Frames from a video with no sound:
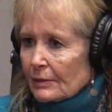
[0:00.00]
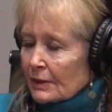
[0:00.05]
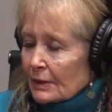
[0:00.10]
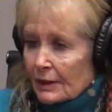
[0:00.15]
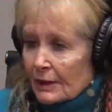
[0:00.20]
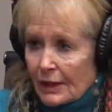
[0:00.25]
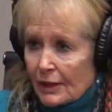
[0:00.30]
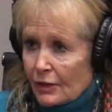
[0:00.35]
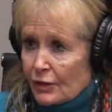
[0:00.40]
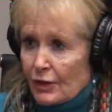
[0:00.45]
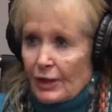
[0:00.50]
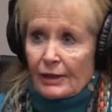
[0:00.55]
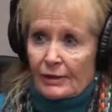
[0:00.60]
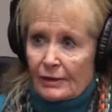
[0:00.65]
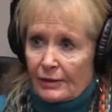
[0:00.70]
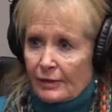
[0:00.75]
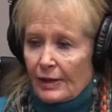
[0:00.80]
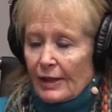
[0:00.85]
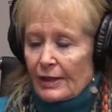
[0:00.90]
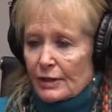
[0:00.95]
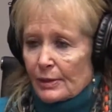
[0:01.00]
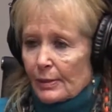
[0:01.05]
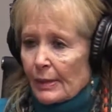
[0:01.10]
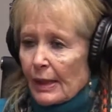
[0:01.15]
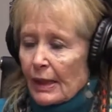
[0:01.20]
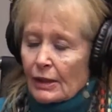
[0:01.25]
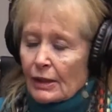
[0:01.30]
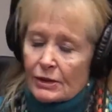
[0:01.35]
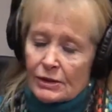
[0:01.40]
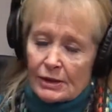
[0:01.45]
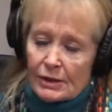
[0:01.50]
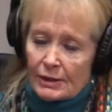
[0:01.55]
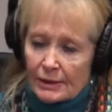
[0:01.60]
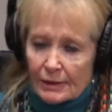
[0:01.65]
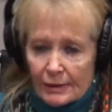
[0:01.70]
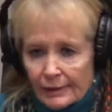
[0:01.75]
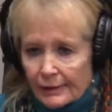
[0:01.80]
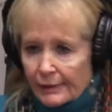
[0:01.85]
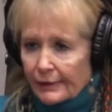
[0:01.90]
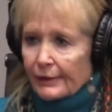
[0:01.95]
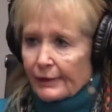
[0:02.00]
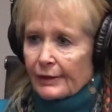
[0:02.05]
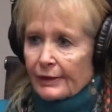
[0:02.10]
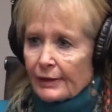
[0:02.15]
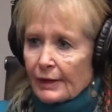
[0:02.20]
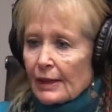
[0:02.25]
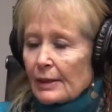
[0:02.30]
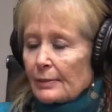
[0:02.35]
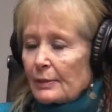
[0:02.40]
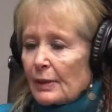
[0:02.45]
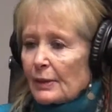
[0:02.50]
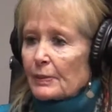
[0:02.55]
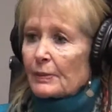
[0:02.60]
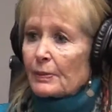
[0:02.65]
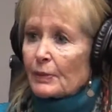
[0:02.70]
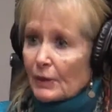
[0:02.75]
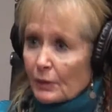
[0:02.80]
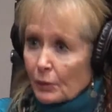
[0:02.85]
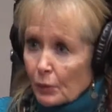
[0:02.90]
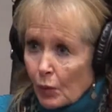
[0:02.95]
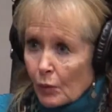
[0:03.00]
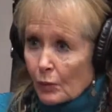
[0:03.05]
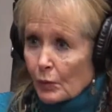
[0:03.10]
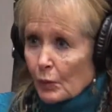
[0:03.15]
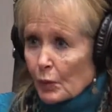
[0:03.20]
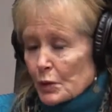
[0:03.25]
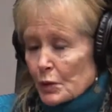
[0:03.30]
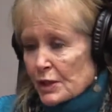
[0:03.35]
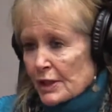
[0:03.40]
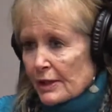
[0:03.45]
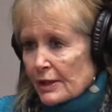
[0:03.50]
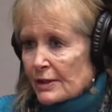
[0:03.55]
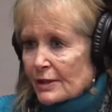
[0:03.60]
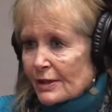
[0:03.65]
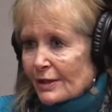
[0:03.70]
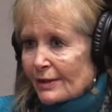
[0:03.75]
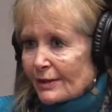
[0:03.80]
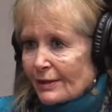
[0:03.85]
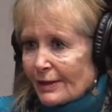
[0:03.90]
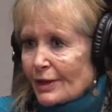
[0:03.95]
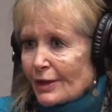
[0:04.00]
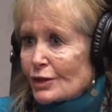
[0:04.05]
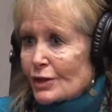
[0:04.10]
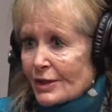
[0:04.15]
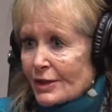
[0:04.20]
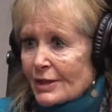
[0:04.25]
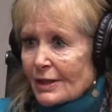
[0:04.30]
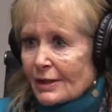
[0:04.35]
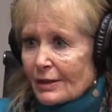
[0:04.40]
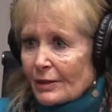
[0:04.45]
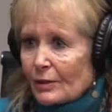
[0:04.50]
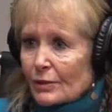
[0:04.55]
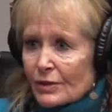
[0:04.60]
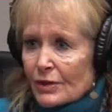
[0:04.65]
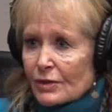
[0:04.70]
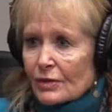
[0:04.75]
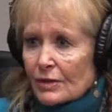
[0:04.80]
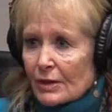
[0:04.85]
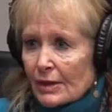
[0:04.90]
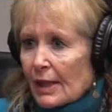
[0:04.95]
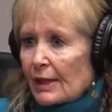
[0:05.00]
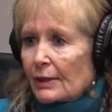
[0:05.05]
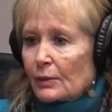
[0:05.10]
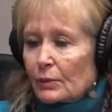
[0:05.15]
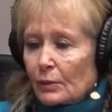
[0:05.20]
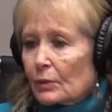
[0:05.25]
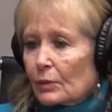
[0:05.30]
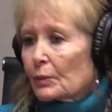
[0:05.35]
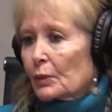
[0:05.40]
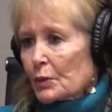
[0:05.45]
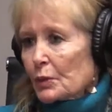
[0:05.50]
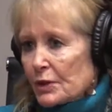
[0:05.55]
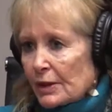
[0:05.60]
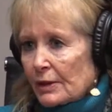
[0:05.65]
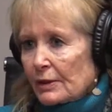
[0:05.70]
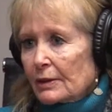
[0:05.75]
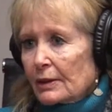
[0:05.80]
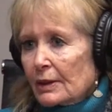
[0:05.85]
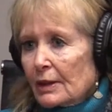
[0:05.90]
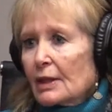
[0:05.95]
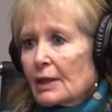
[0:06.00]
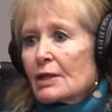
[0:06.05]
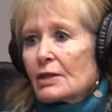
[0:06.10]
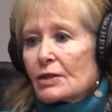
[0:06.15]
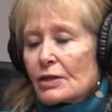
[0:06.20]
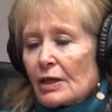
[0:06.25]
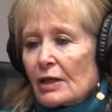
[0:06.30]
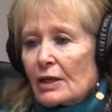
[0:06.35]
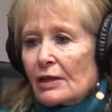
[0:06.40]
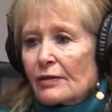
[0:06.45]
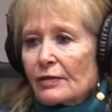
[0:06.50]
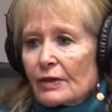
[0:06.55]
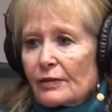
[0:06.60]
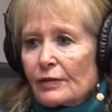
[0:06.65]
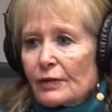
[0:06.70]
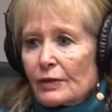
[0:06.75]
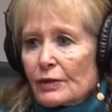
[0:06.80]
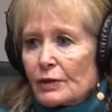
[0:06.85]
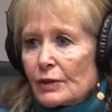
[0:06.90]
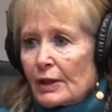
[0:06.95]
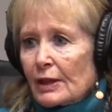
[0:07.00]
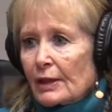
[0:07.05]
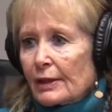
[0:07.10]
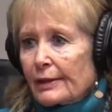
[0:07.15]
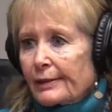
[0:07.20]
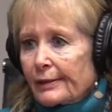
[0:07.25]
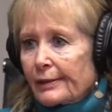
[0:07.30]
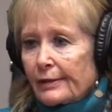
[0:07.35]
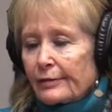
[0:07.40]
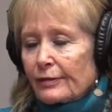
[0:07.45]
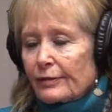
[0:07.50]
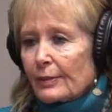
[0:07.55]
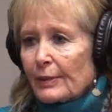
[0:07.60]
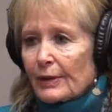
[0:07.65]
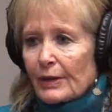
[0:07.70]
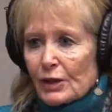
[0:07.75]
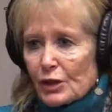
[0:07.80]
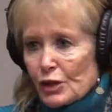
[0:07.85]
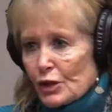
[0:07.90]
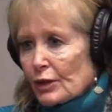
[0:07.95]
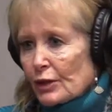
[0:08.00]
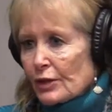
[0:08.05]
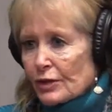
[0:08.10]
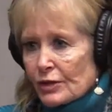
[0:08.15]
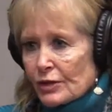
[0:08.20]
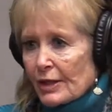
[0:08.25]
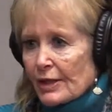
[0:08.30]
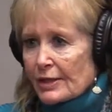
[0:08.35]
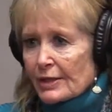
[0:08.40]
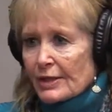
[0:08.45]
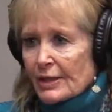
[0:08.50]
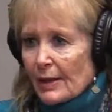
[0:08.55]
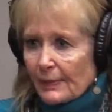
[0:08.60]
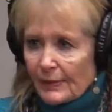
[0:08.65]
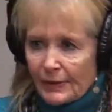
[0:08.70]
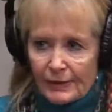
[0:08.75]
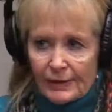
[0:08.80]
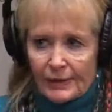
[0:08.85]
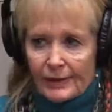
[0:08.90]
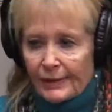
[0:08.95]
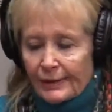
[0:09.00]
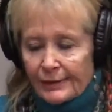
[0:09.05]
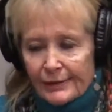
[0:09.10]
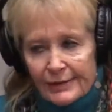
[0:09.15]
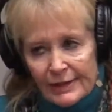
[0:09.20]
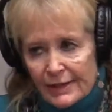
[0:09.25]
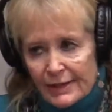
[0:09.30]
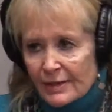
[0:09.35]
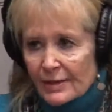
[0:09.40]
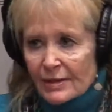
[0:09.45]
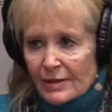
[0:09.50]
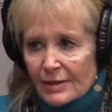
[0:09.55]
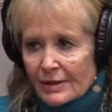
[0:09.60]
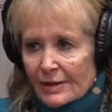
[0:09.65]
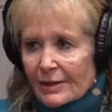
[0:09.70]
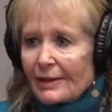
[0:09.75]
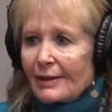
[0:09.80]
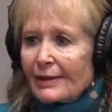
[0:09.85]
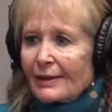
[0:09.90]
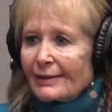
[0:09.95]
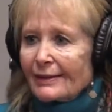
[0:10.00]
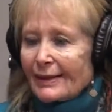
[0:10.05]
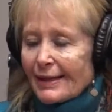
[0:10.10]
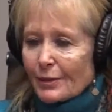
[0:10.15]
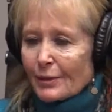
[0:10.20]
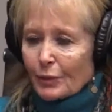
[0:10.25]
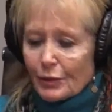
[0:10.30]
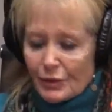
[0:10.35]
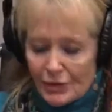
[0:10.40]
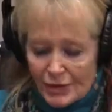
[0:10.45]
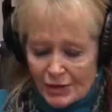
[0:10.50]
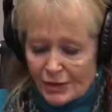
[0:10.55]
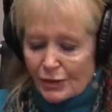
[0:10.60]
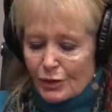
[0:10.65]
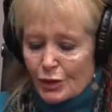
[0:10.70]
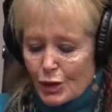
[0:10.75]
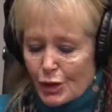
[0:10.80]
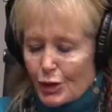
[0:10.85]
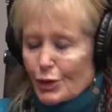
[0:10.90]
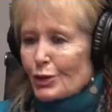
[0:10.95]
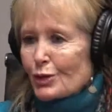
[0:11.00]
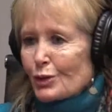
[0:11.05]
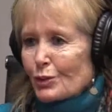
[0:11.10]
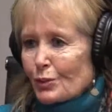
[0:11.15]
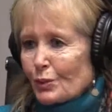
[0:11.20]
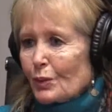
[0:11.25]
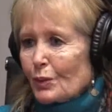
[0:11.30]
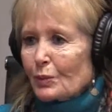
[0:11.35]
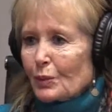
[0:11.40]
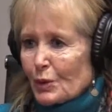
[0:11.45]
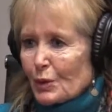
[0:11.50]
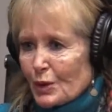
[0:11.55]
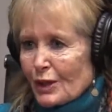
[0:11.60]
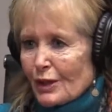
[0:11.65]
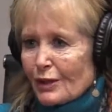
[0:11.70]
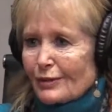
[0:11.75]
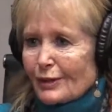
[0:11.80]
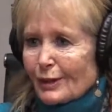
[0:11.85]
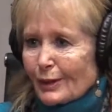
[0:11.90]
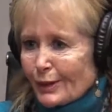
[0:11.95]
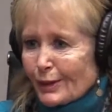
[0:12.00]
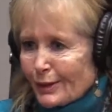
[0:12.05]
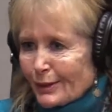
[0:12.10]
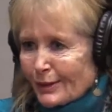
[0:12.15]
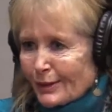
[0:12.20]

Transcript: he drank the right amount and, you know, people are putting warm water in. So interesting, horses like warm water. So even if you're doing a flippin' endurance race up in the desert, they will still choose warm water over cold.